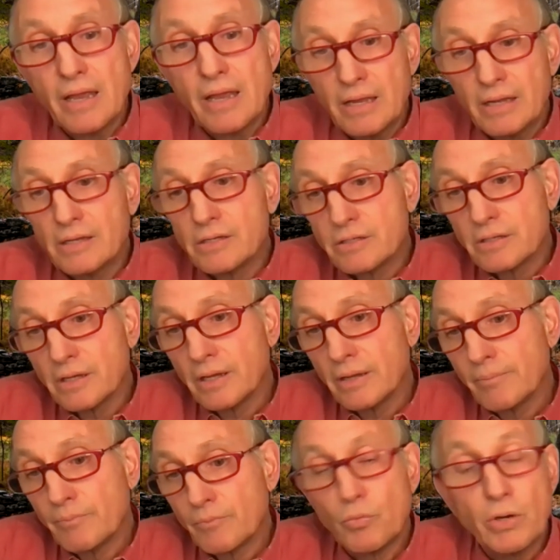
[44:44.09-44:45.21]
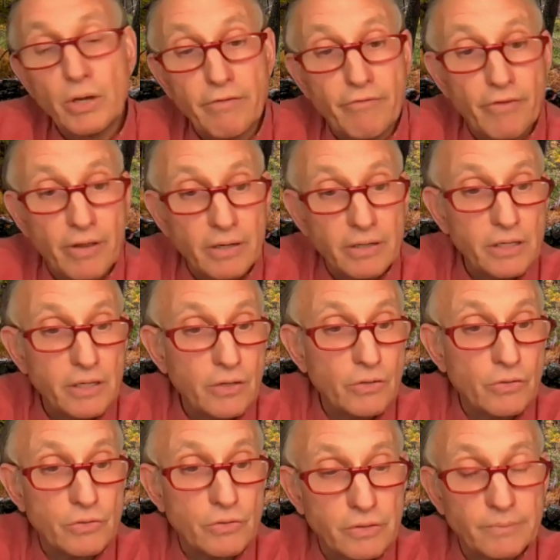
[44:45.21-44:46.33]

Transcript: it's um, really fun to use.